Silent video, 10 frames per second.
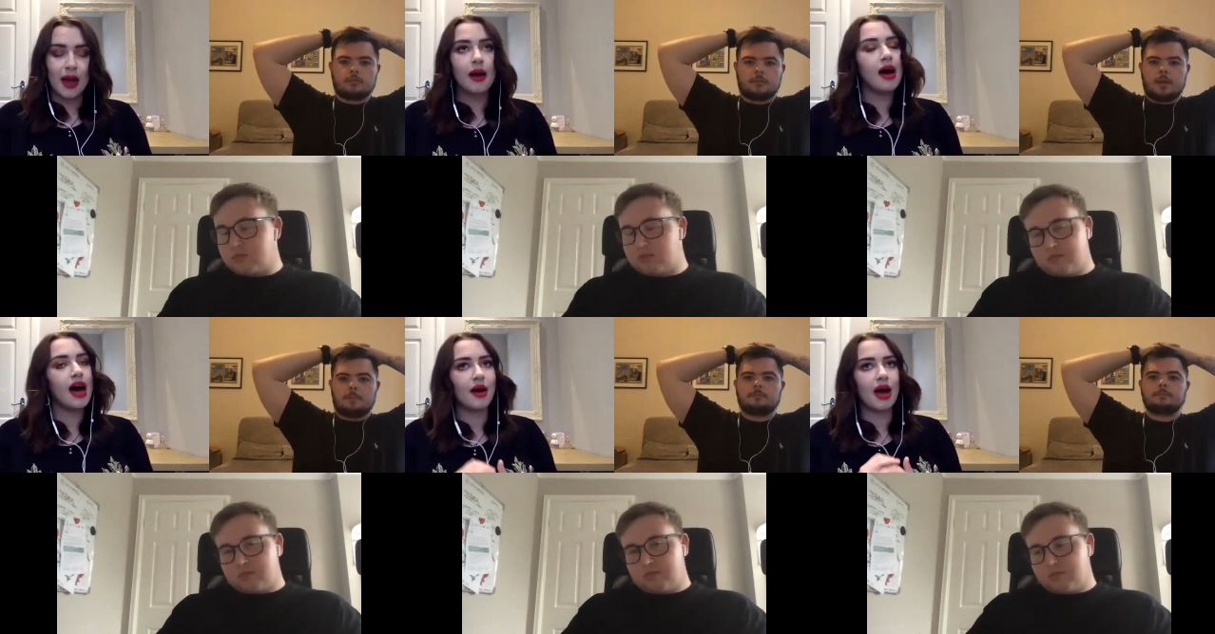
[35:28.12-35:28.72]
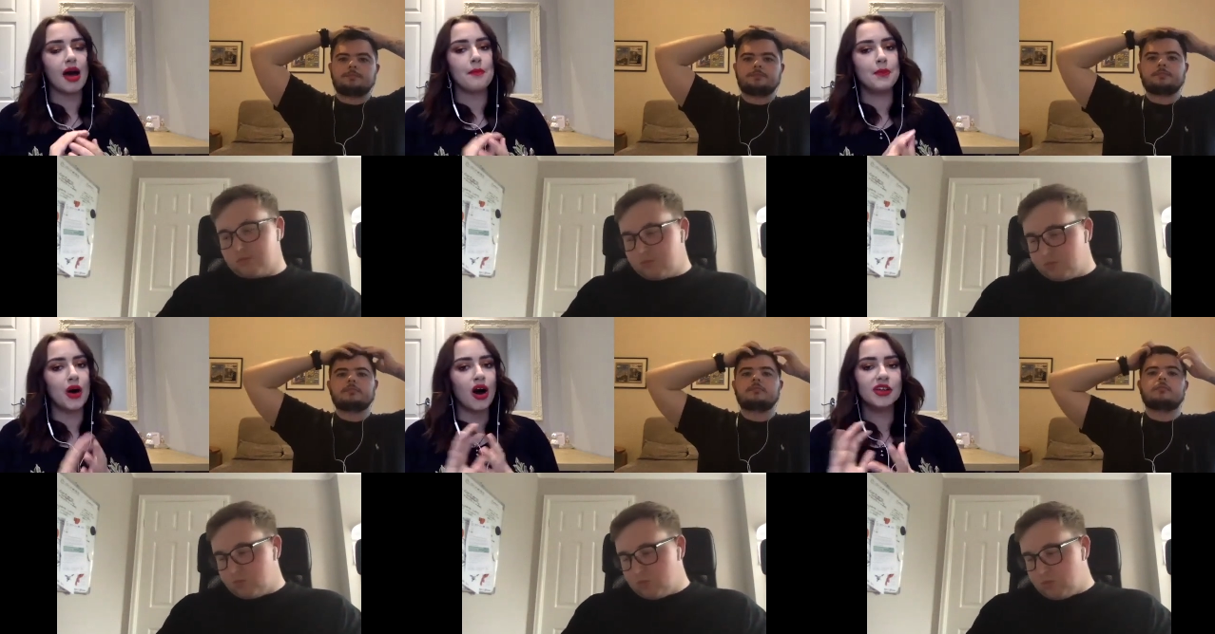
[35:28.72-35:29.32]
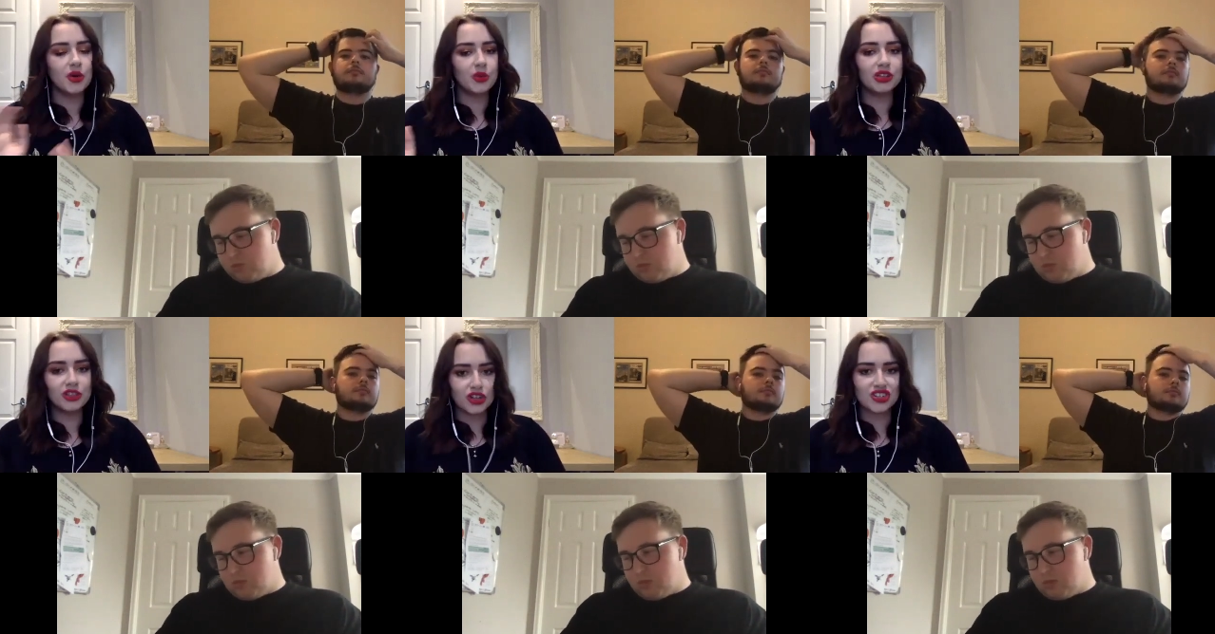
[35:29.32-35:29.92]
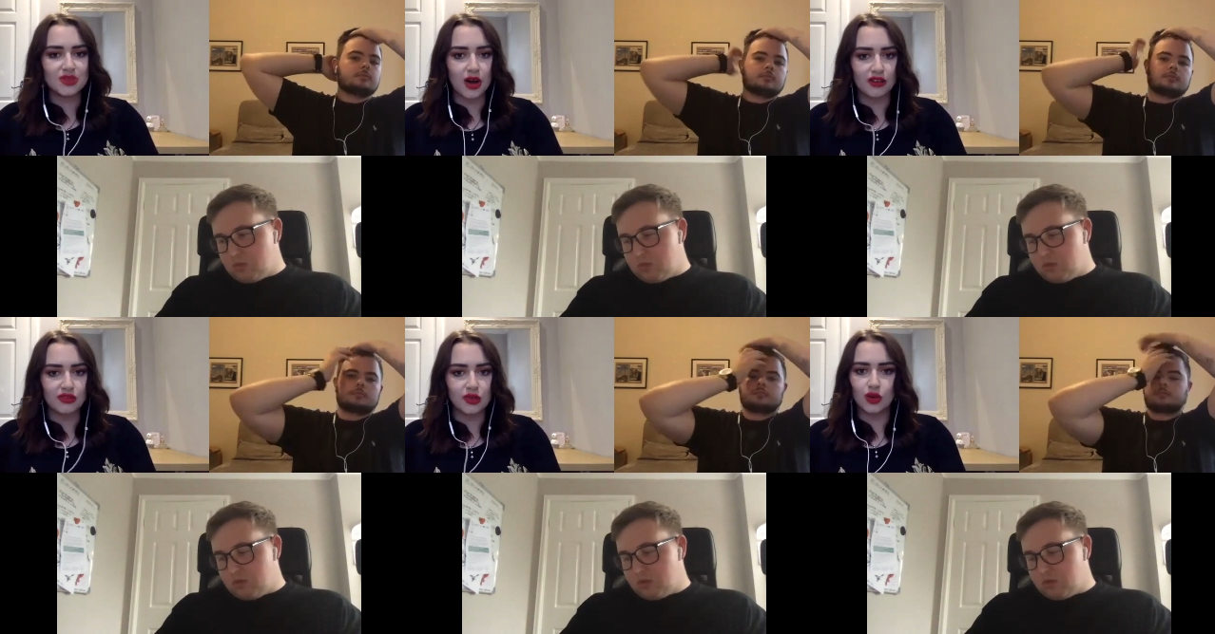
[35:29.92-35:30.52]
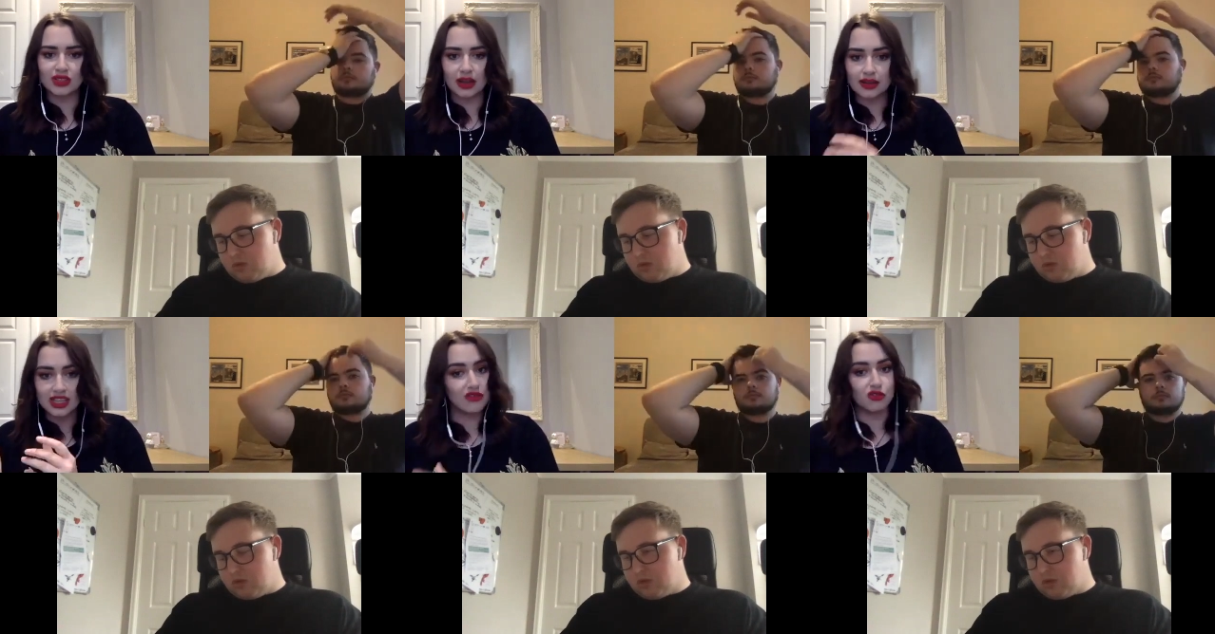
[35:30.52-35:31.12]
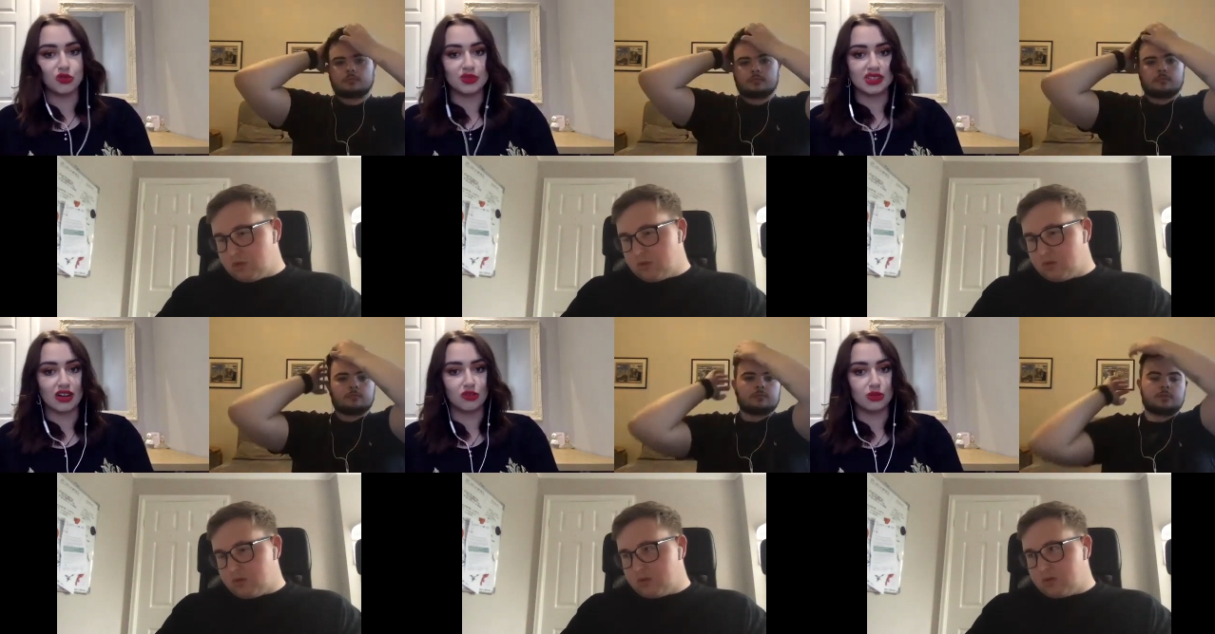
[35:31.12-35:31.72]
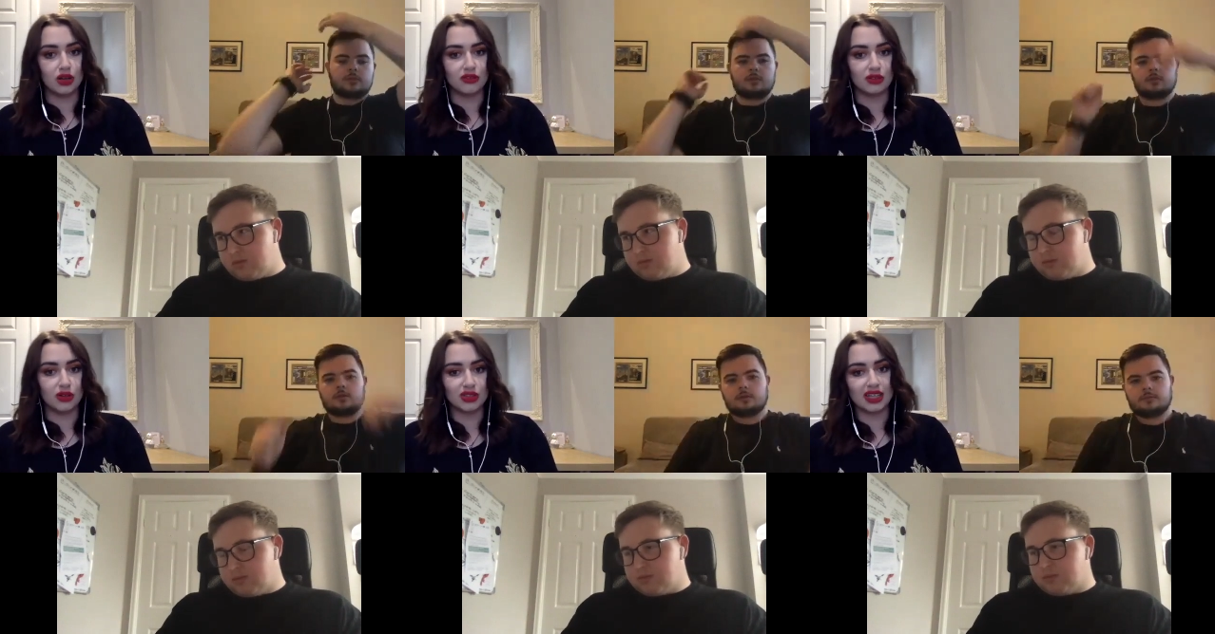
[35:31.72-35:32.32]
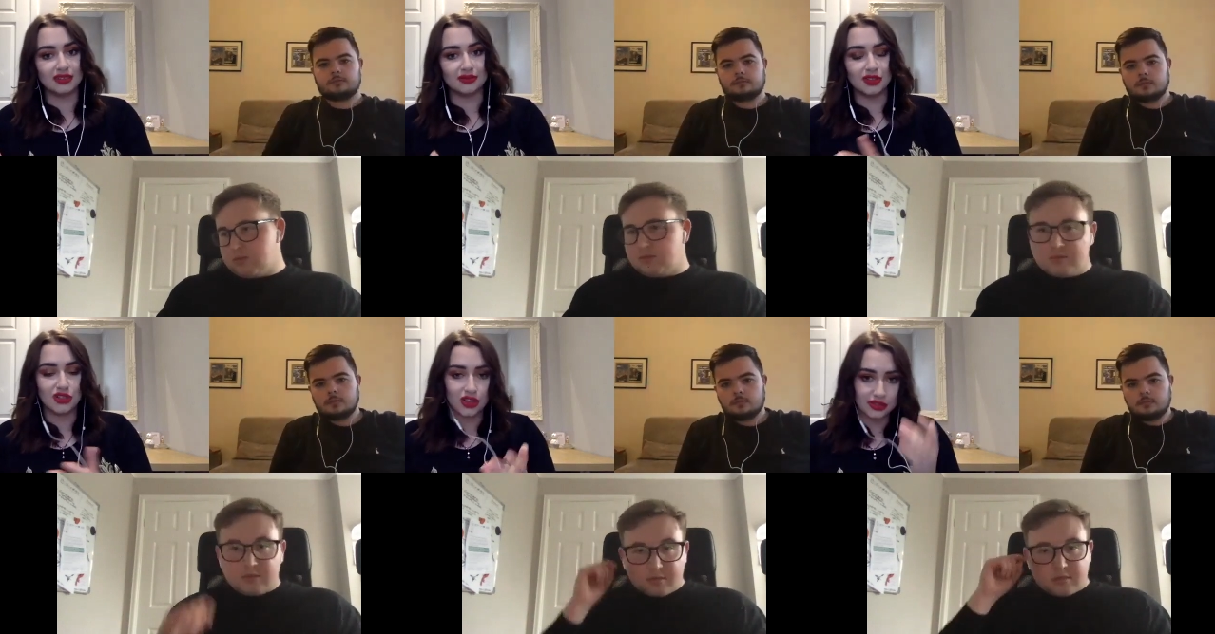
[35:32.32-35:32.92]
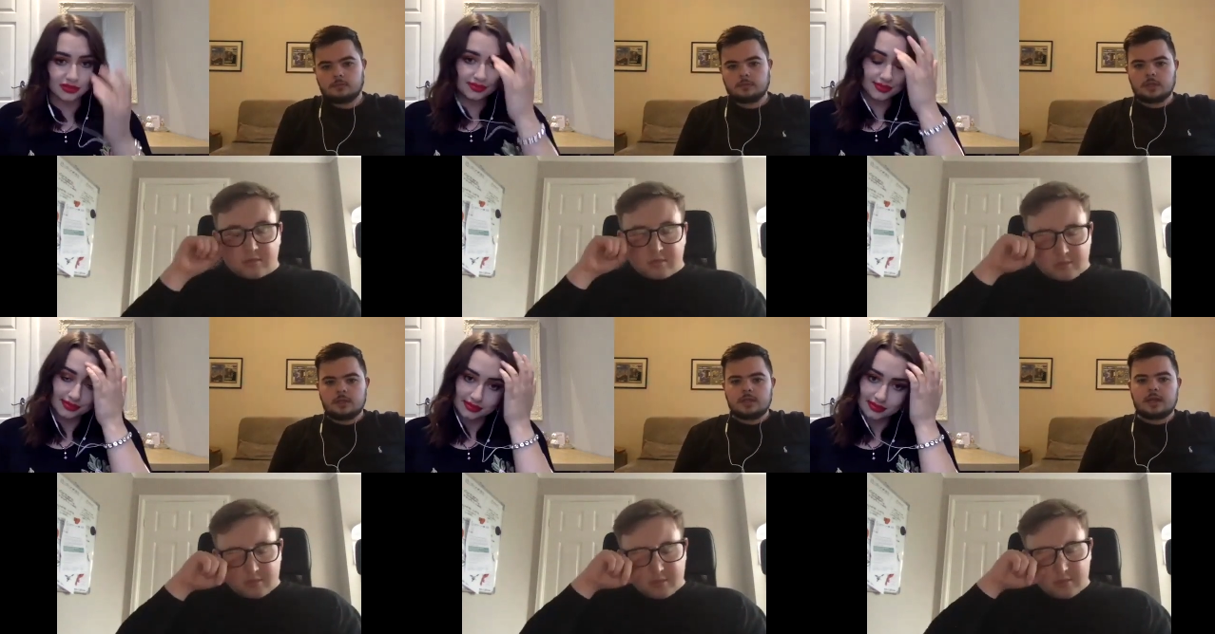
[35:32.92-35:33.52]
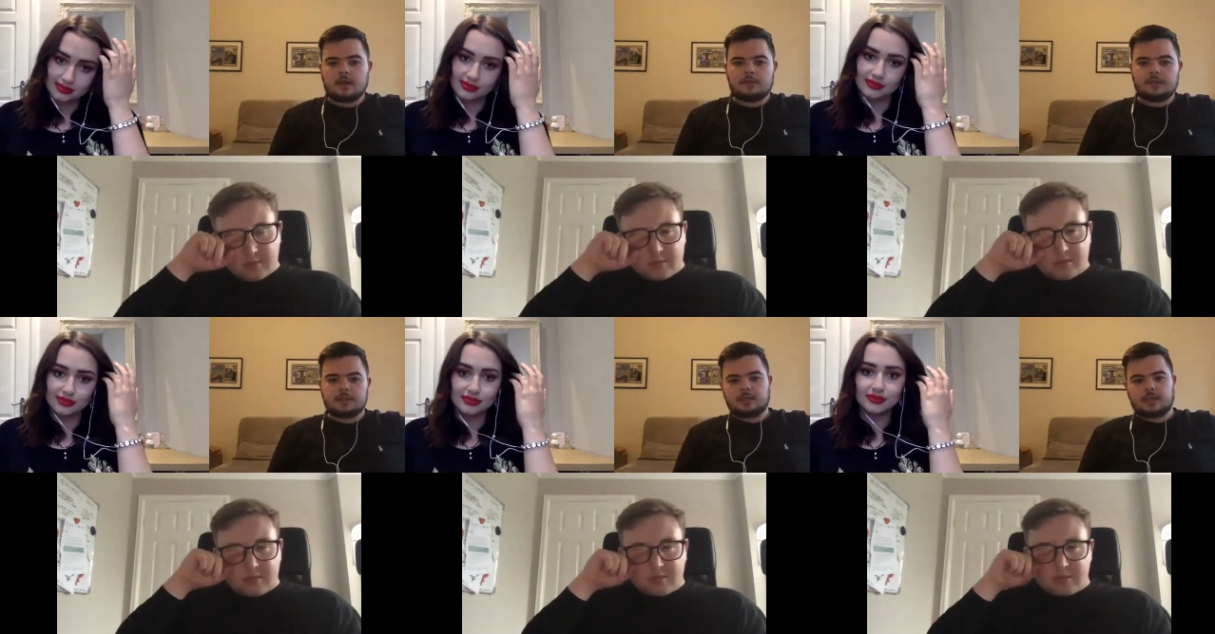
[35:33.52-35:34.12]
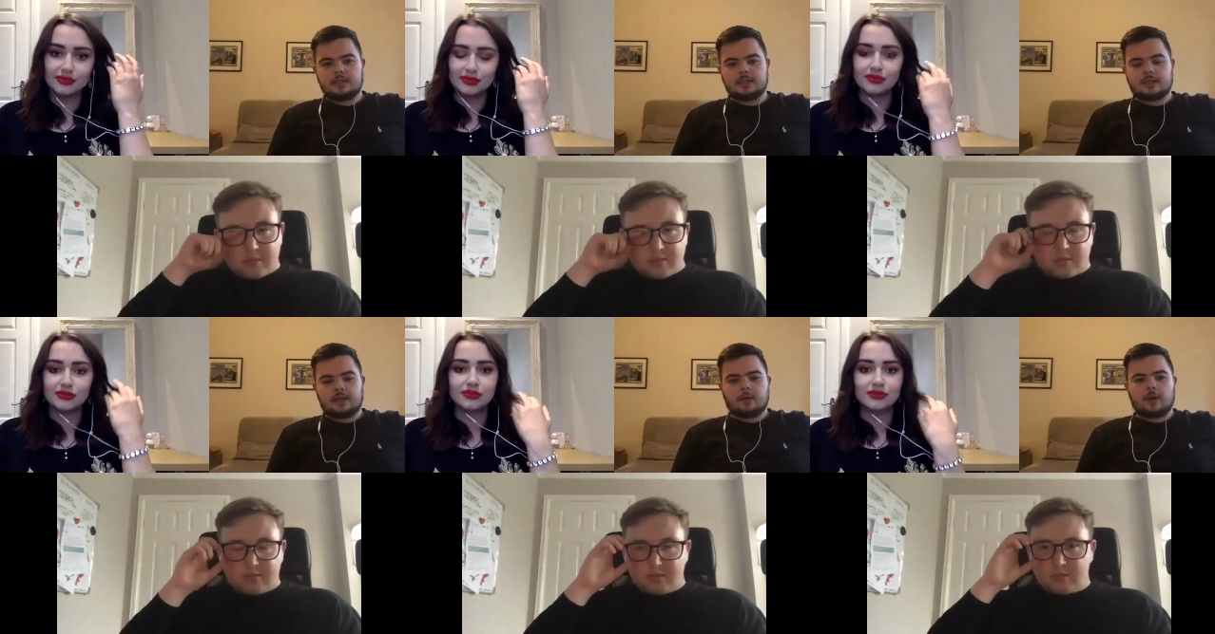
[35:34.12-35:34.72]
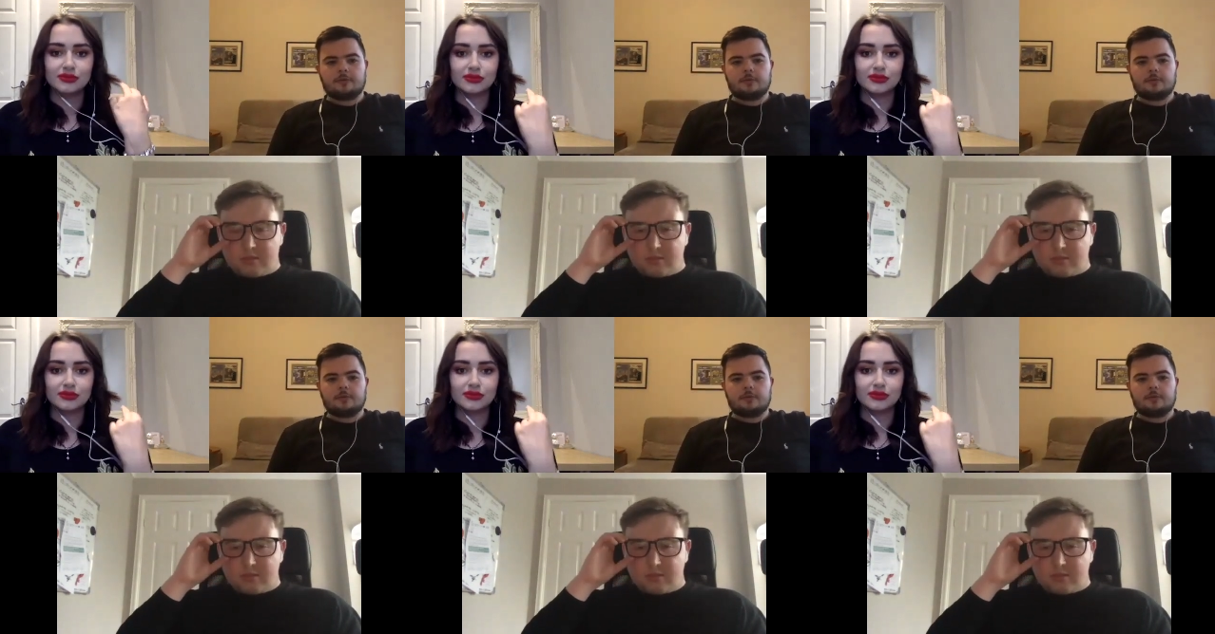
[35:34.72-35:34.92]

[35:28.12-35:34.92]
Speaker 1: Yeah. But I don't want to judge him after a lockdown because everyone was terrible after lockdown. So.
Speaker 2: Yeah, I think that's the key to take away from